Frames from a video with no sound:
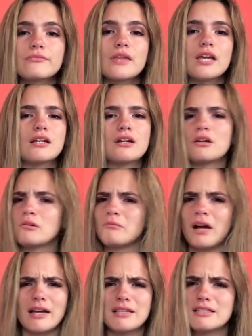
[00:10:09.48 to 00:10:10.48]
In her
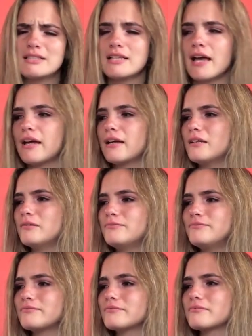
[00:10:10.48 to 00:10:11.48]
mindset,
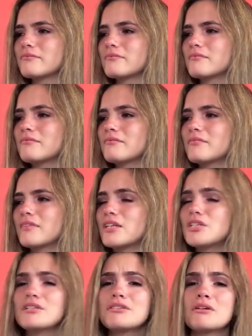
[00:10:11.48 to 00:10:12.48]

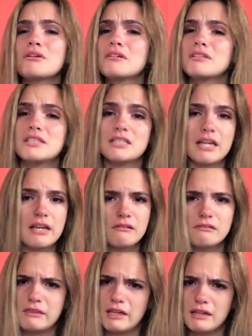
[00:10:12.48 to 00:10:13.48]
she started saying
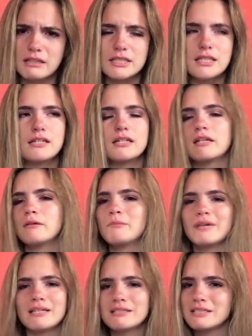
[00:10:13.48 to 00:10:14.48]
things that didn't
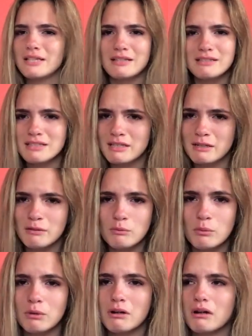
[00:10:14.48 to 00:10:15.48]
make sense
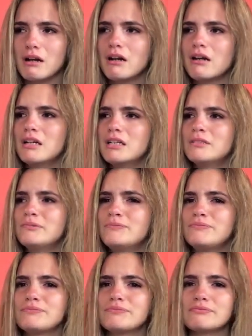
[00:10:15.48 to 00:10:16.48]
anymore.
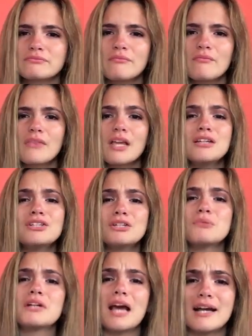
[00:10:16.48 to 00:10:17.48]
And
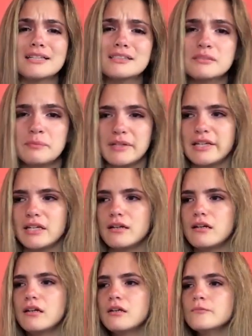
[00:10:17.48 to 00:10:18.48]
she would ask
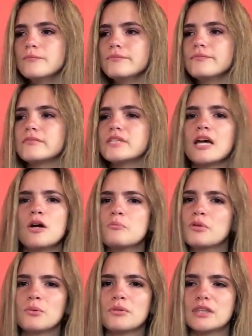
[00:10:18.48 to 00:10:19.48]
me to
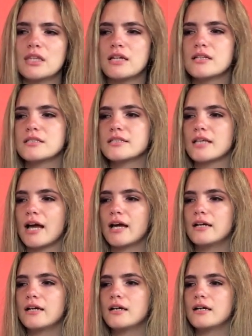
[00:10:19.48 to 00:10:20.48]
help her with things
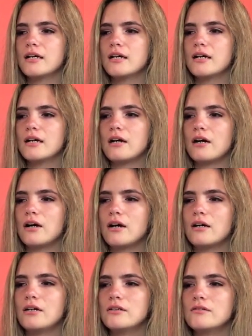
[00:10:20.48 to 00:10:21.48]
that
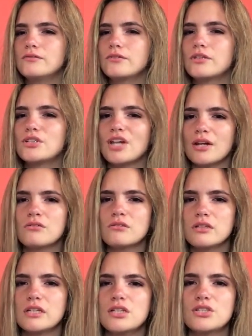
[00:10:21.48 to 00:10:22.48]

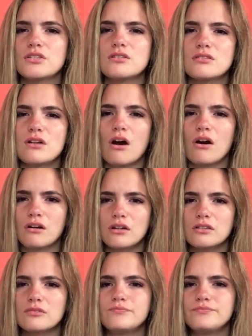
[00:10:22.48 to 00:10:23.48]
generally just
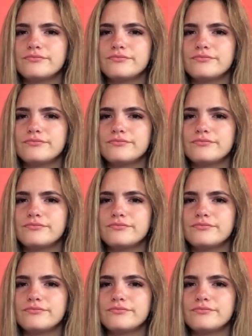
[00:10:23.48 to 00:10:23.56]
aren't